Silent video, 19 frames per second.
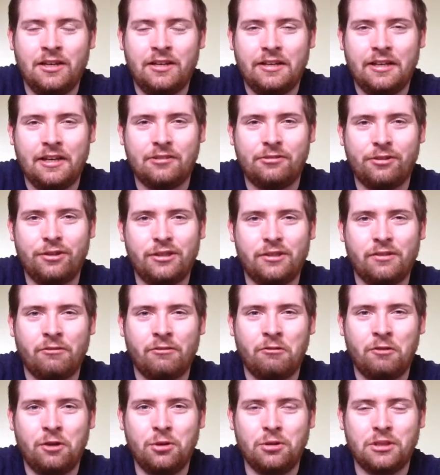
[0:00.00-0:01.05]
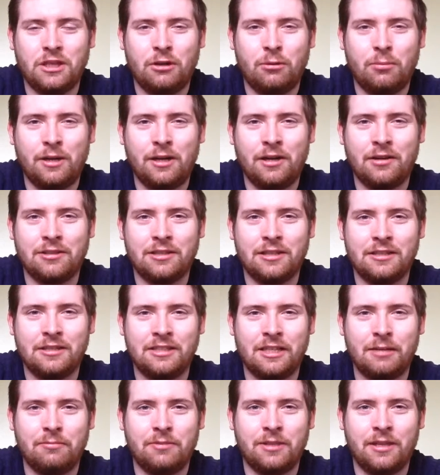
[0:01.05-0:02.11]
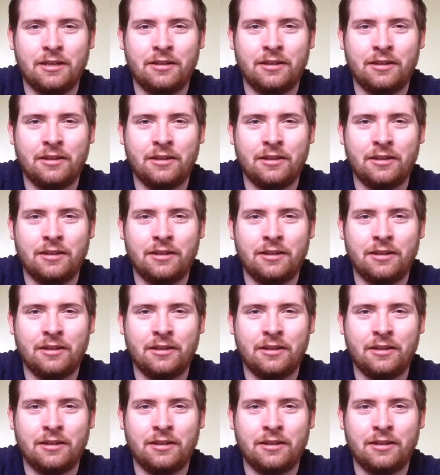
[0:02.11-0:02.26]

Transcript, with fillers: And I was reading some reviews, and everybody else did the same thing,